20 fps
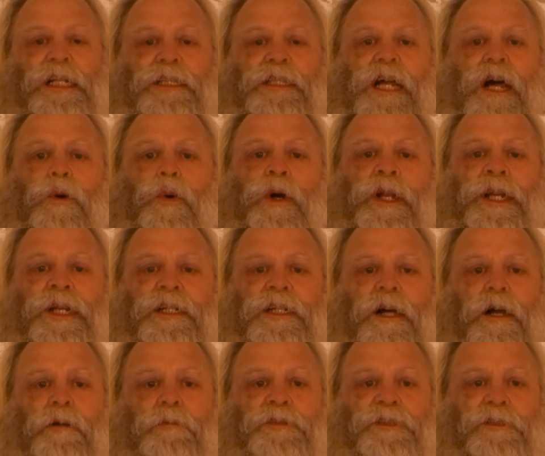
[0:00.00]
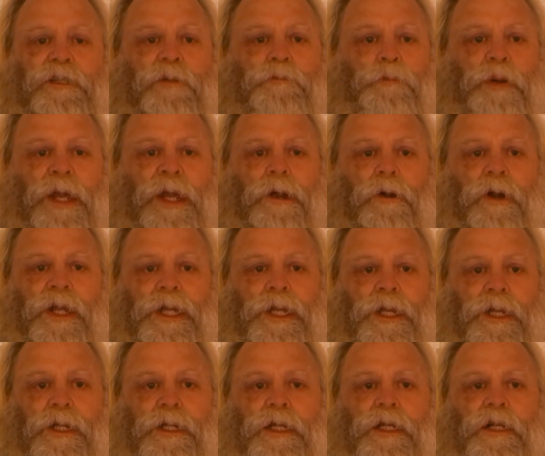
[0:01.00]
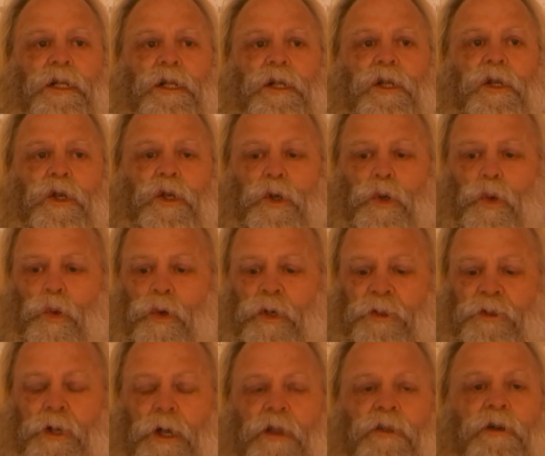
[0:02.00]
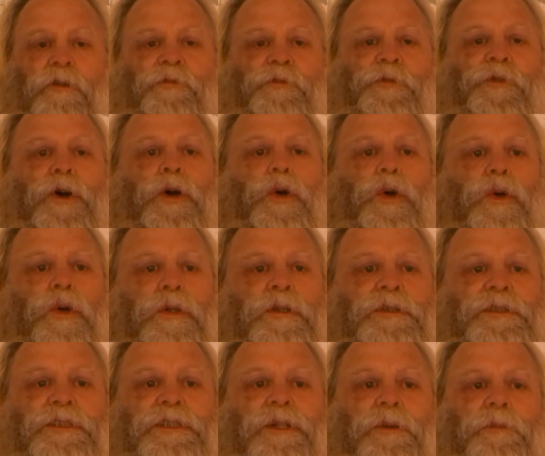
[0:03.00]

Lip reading: Now when it comes to pairing it with other foods,